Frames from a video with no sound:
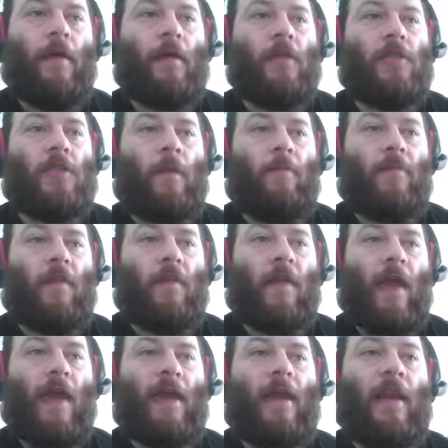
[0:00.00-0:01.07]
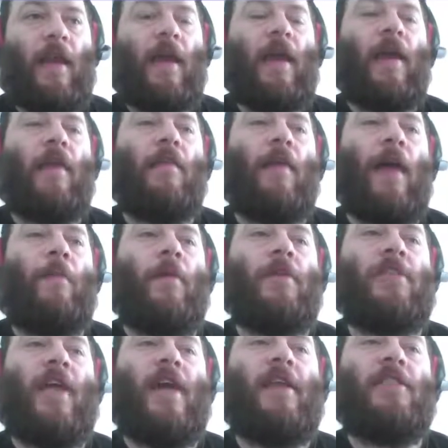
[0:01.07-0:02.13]
Jump sustain is how
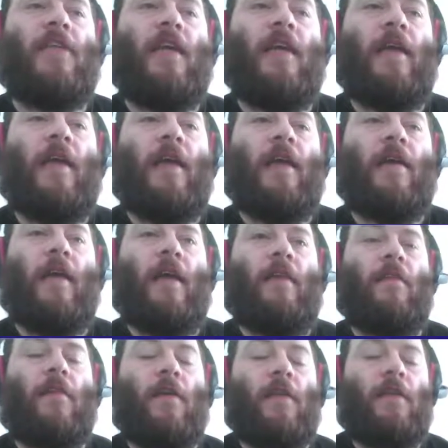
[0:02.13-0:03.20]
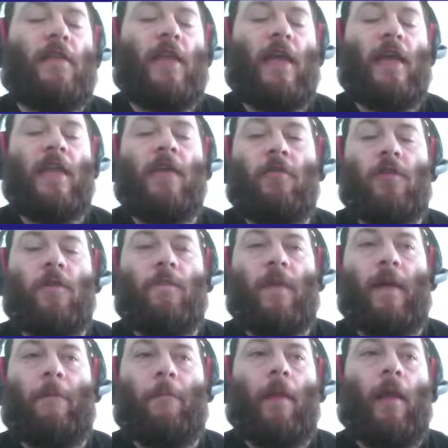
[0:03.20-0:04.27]
much energy is continued to be
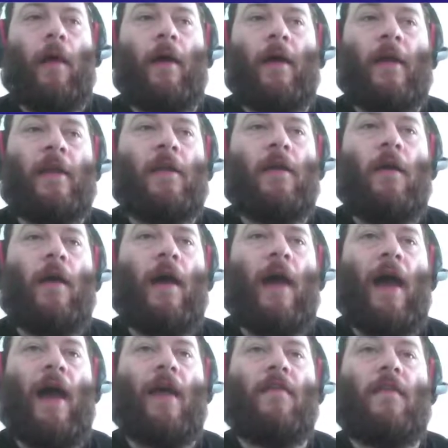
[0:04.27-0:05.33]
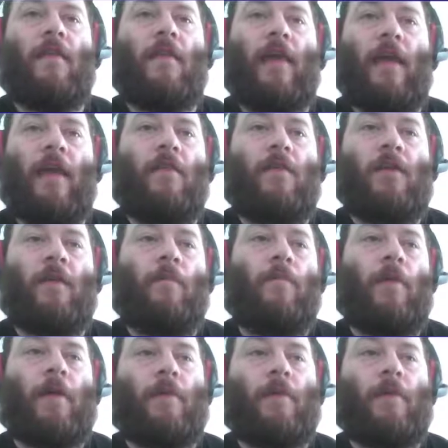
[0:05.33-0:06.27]
applied as he is jumping.